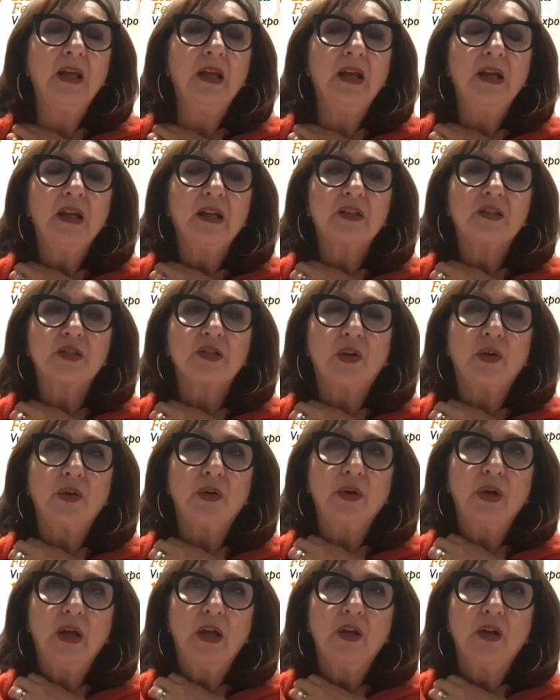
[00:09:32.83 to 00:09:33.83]

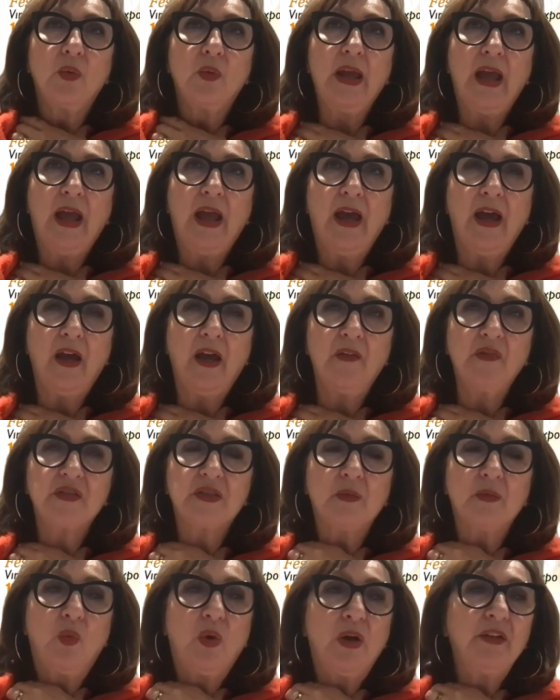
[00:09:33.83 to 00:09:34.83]
So we have
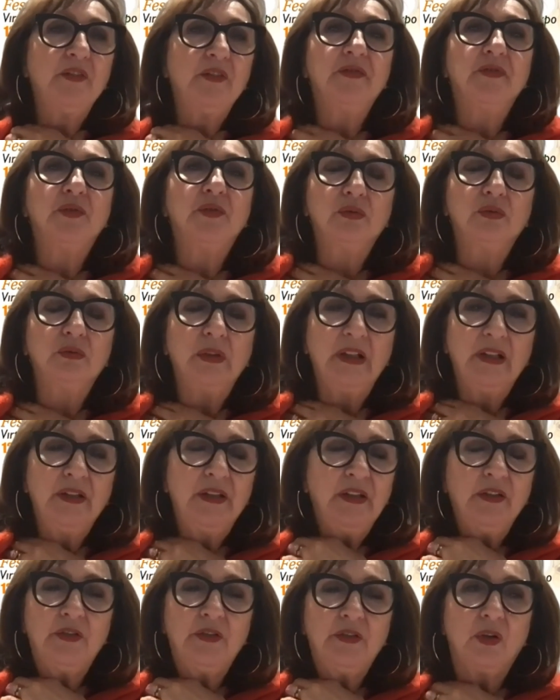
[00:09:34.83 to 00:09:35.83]
some wonderful
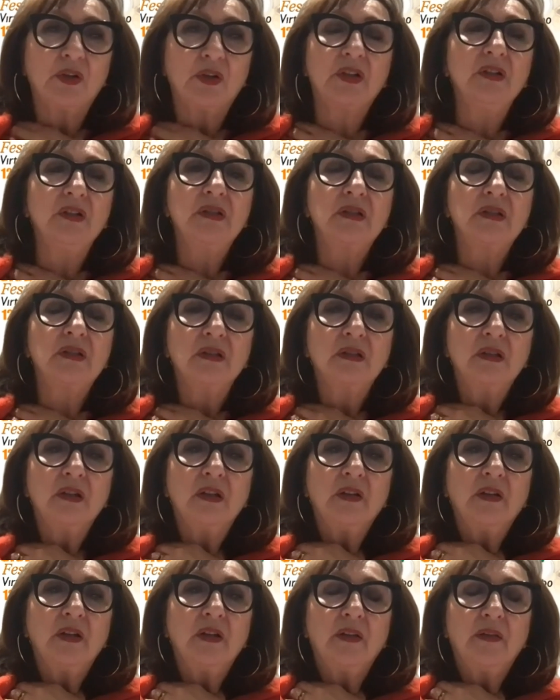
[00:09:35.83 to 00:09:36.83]
Indian doctors
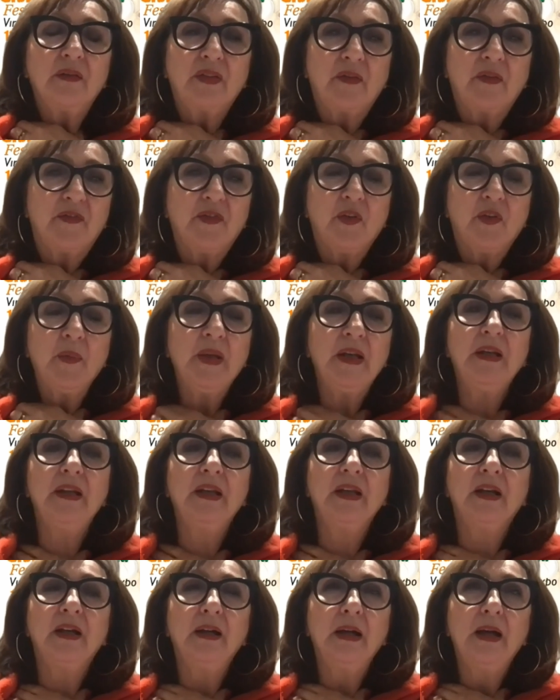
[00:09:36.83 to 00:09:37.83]
from
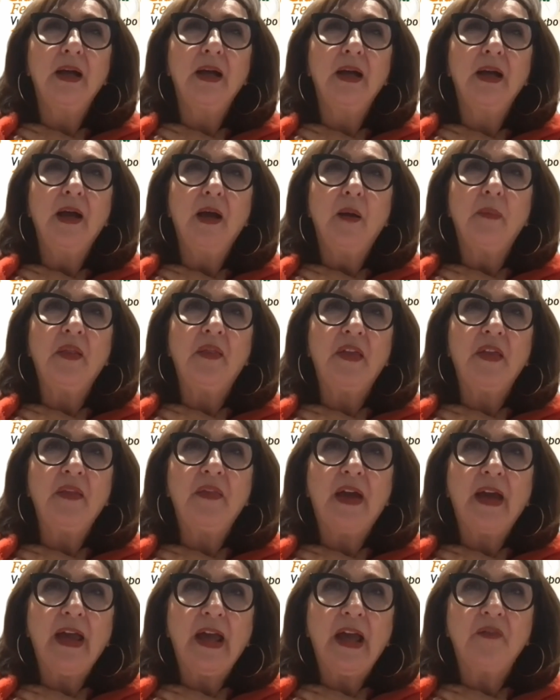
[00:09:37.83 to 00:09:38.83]
India, but then
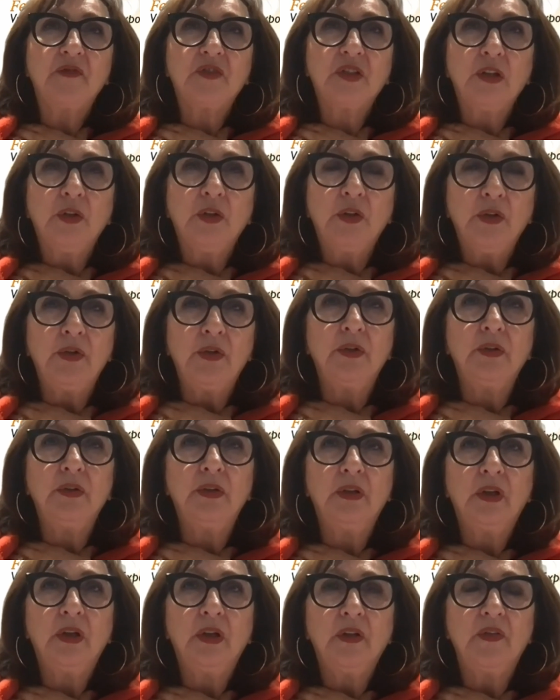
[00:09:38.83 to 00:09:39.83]
they have to
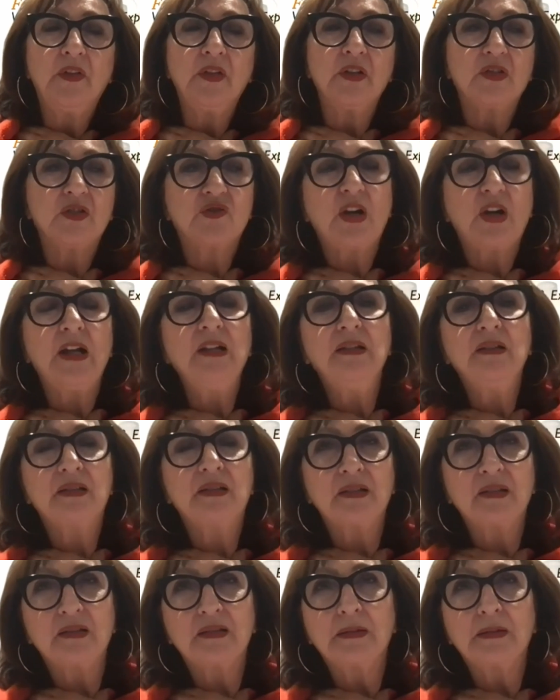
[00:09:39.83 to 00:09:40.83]
learn the Australian
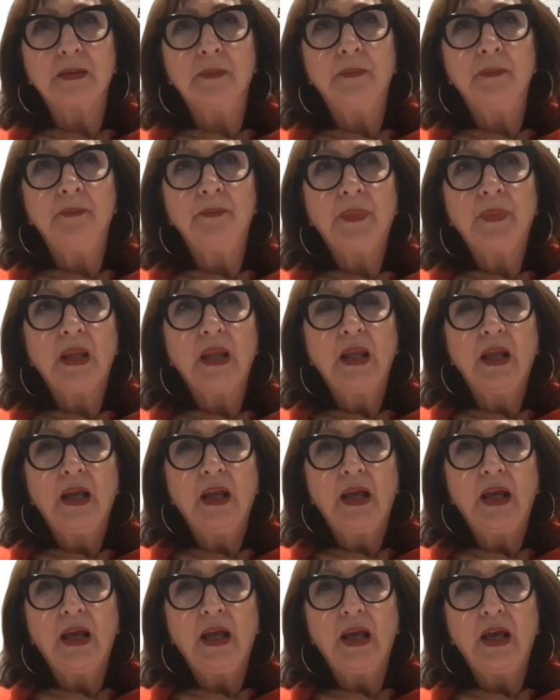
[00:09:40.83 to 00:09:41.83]
system,
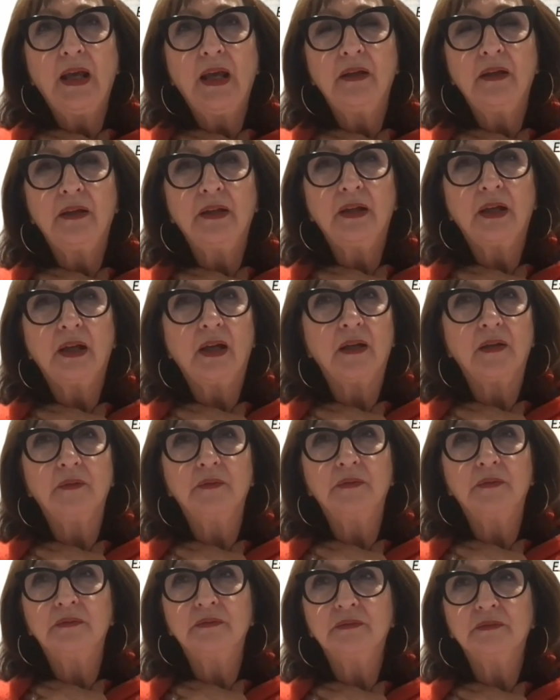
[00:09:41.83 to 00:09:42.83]
and
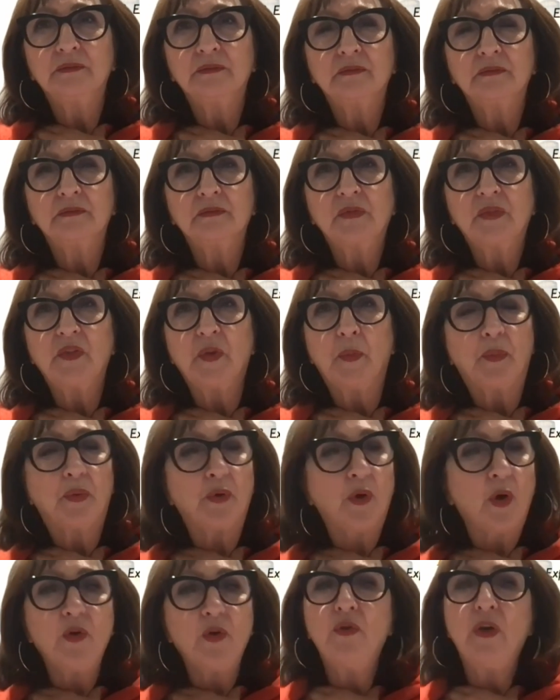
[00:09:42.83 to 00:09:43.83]
the
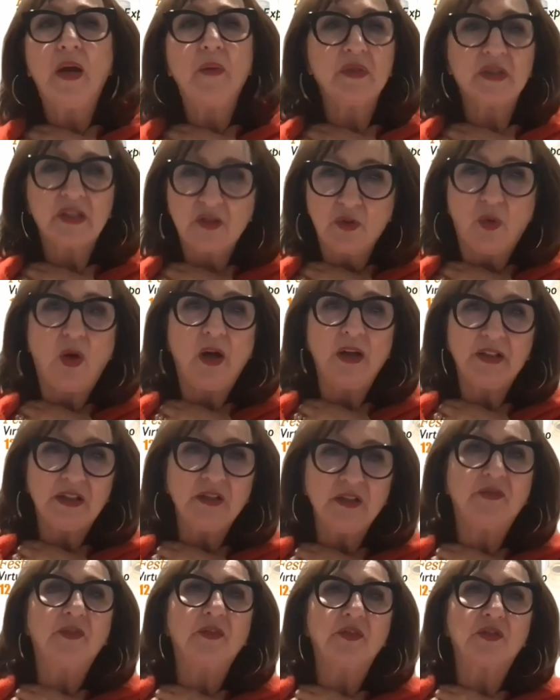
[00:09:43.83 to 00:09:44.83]
program is quite
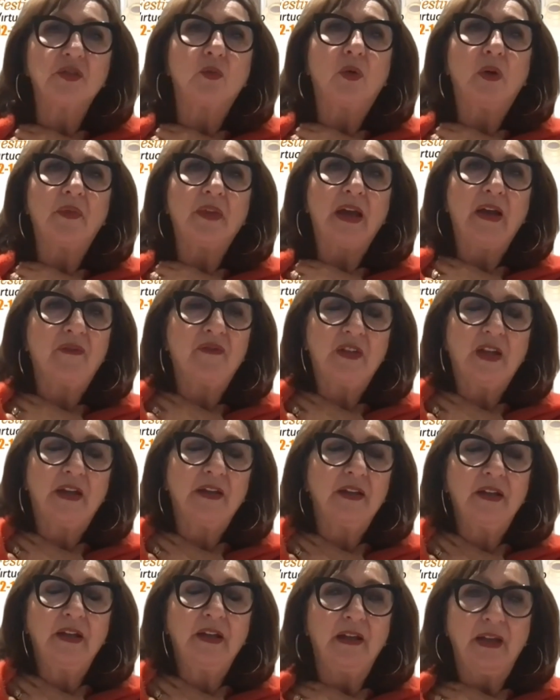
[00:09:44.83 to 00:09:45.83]
different to what they have done
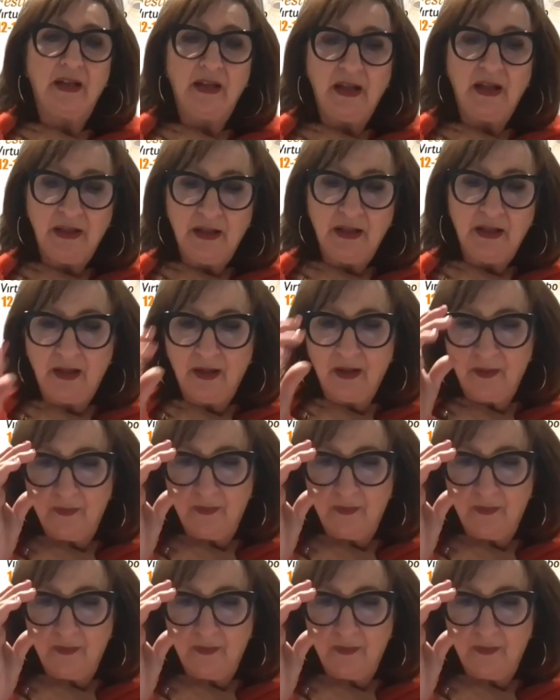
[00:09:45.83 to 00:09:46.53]
in India.